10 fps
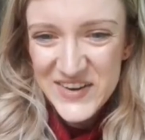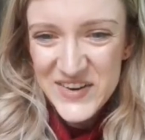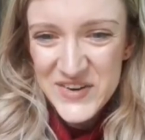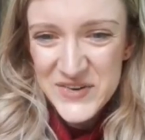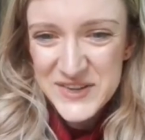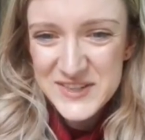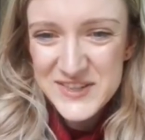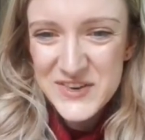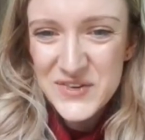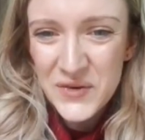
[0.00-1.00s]
Oh, it's
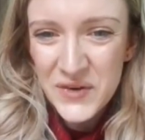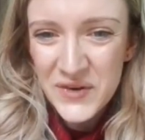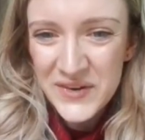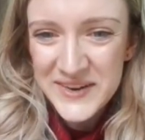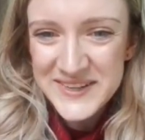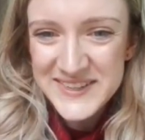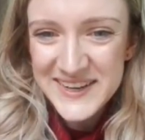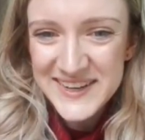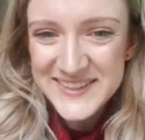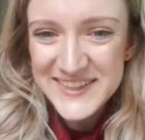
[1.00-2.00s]
gorgeous.
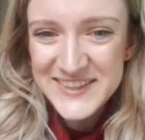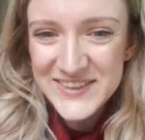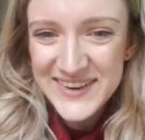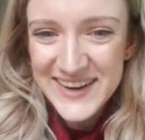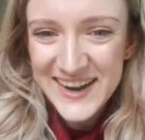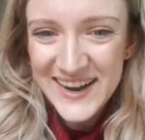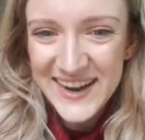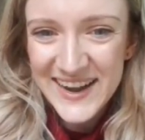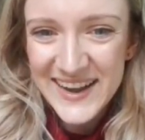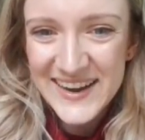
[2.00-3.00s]
Look at
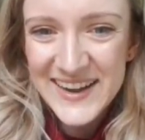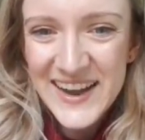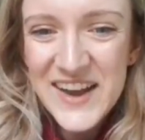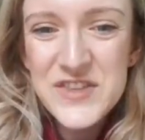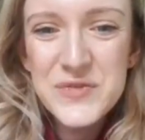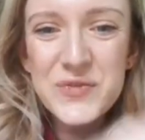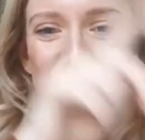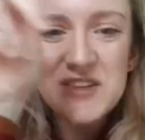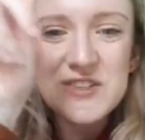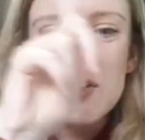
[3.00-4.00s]
it. And the
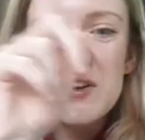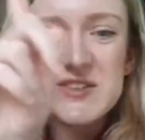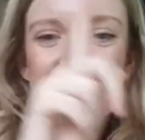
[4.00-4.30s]
frescoes